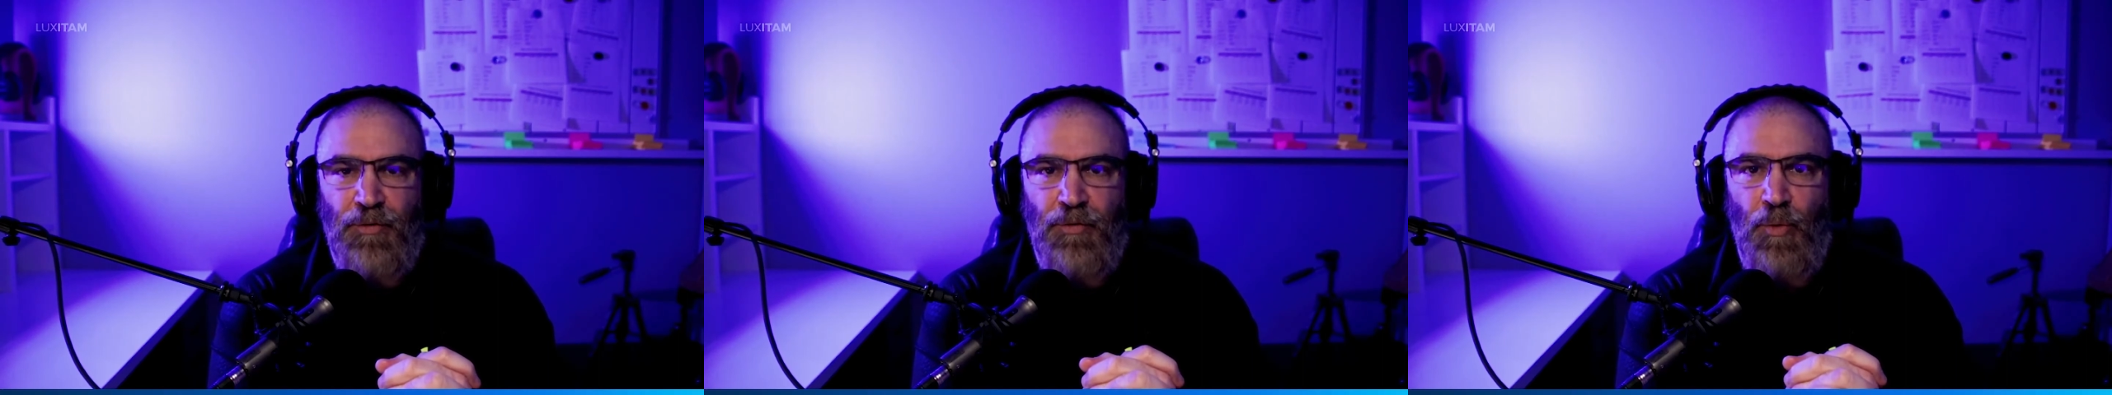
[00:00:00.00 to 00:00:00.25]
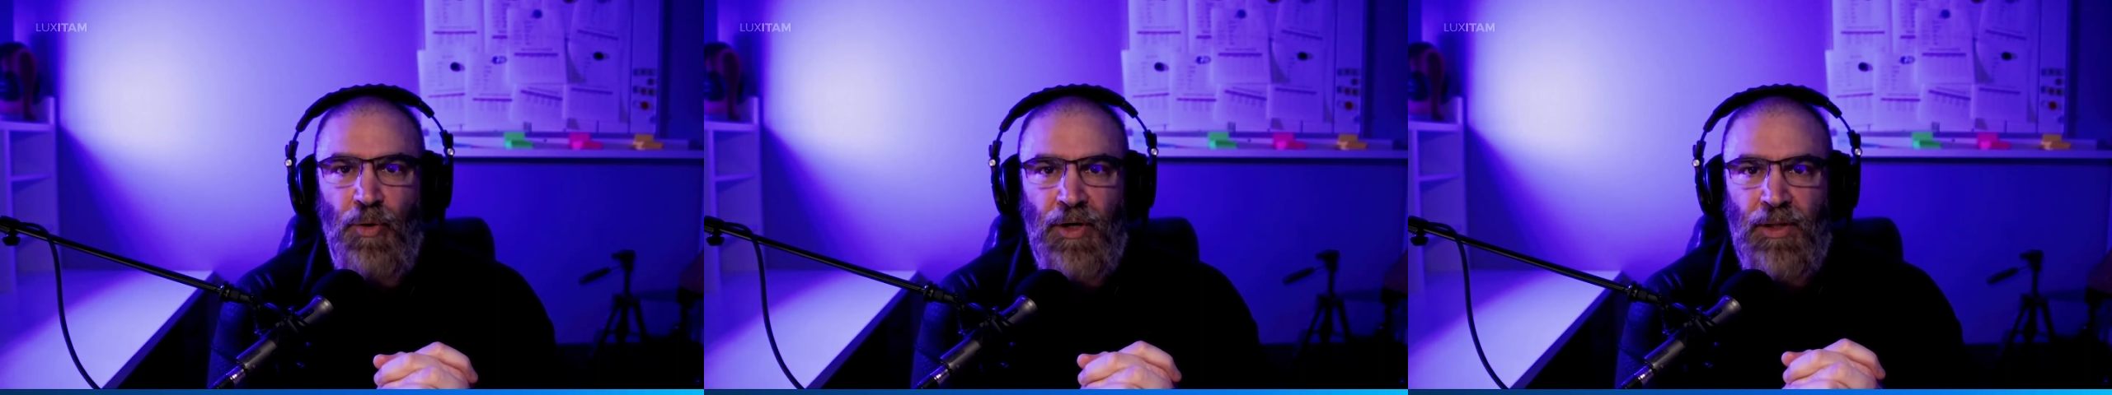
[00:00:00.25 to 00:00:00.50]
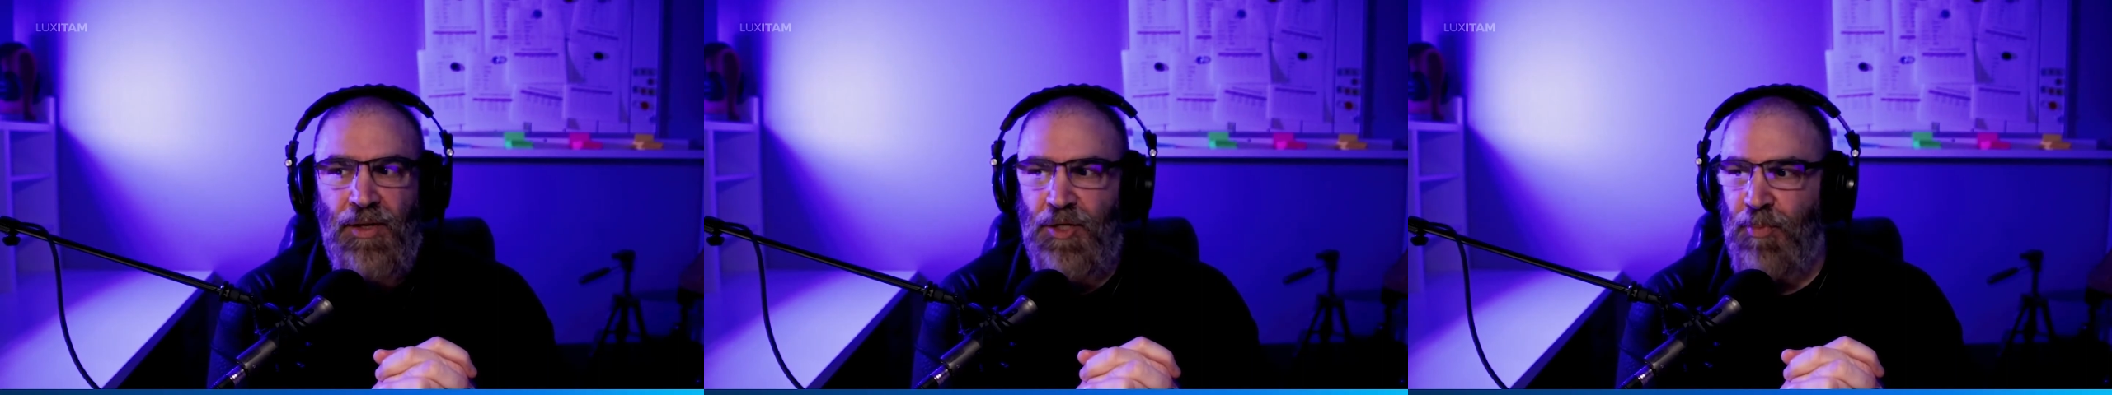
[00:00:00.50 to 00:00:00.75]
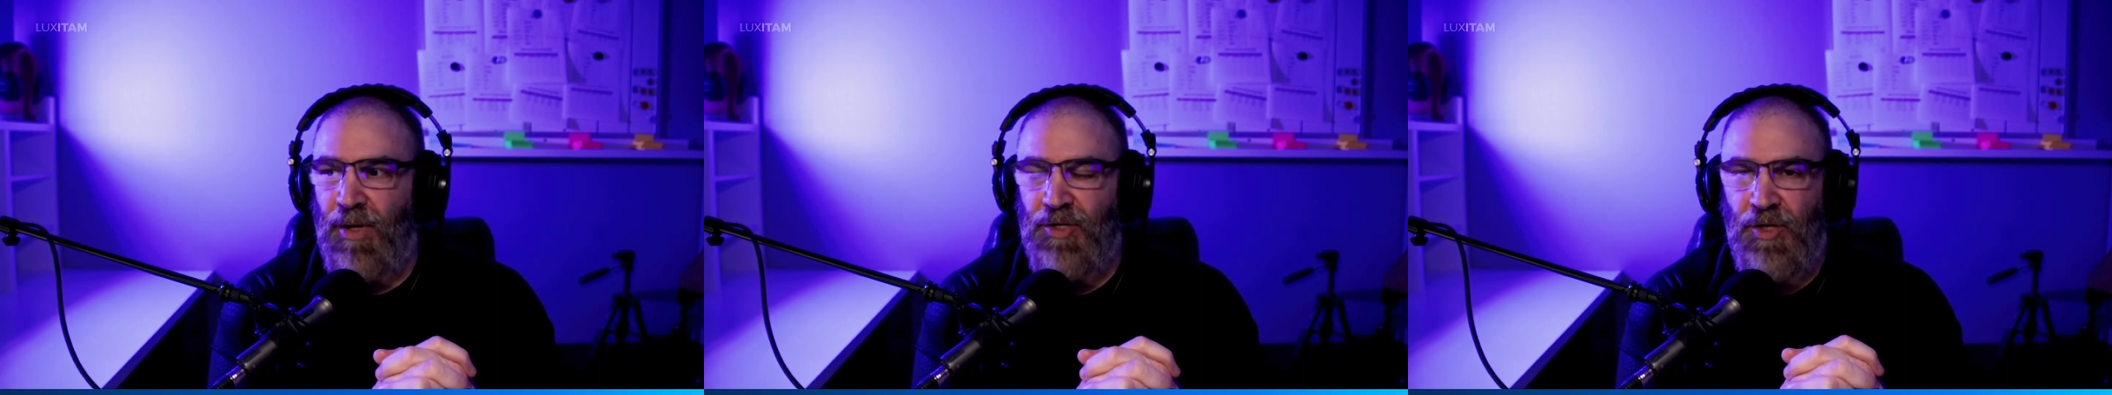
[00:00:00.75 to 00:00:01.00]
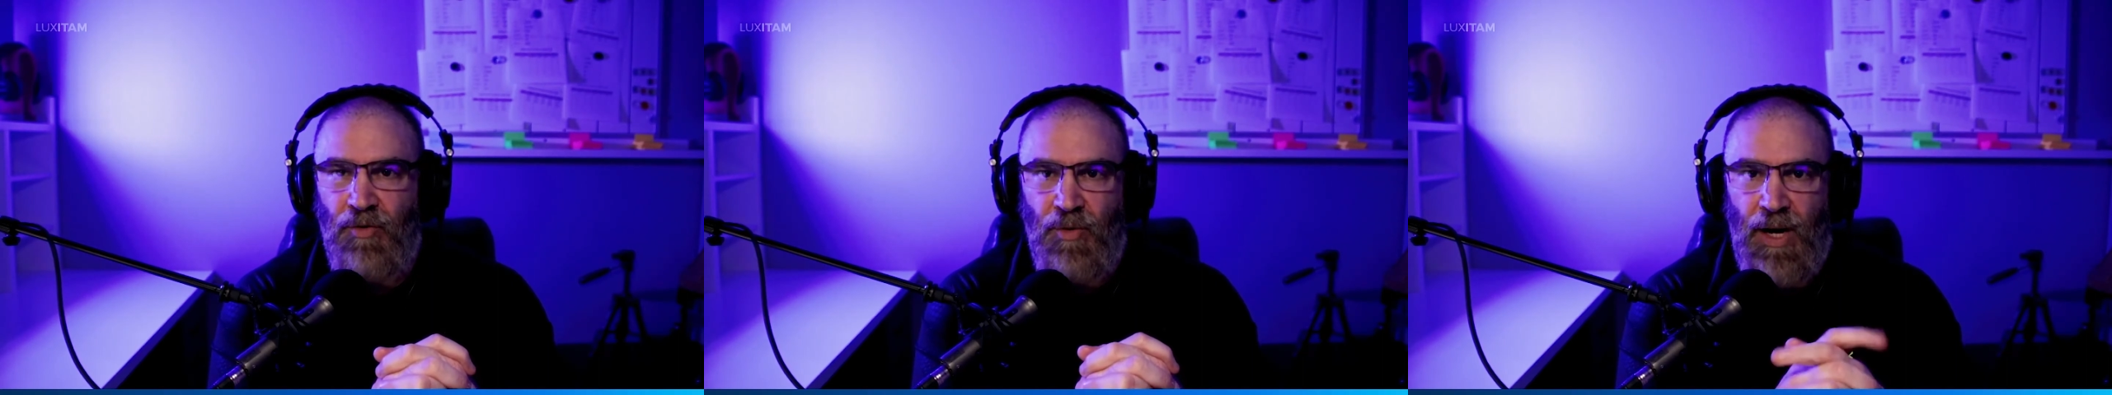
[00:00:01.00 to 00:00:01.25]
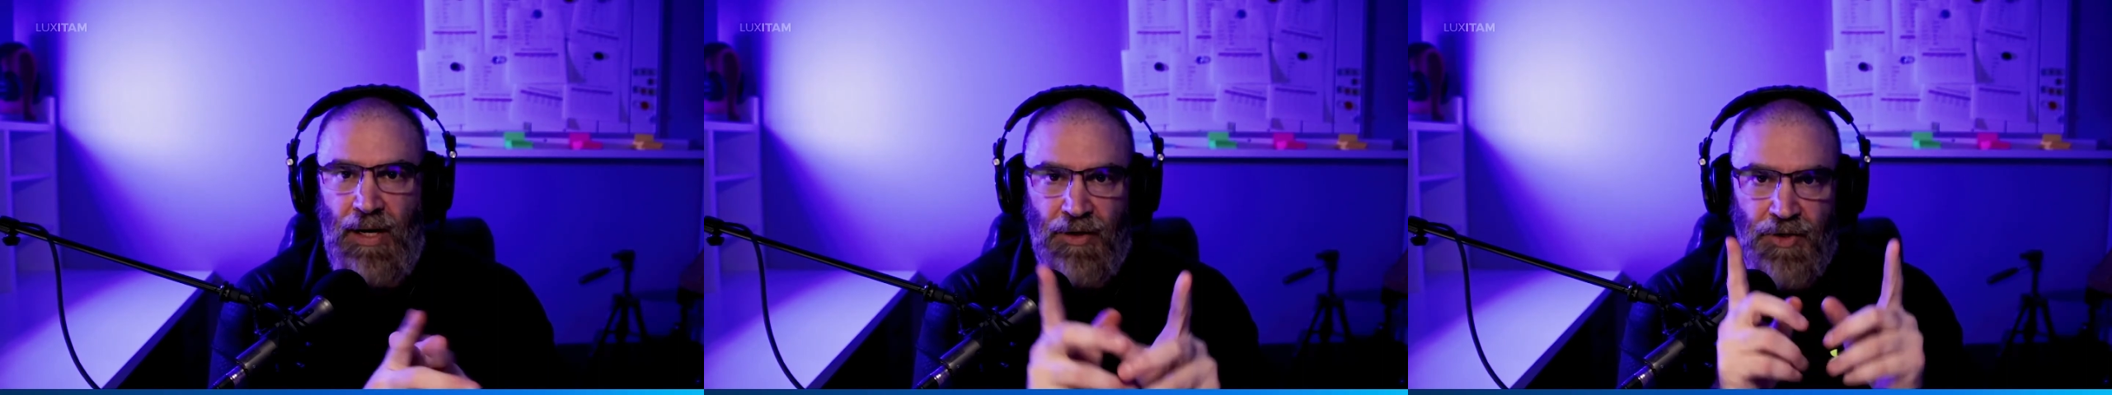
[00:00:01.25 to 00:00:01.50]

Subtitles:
forward in this space and creating.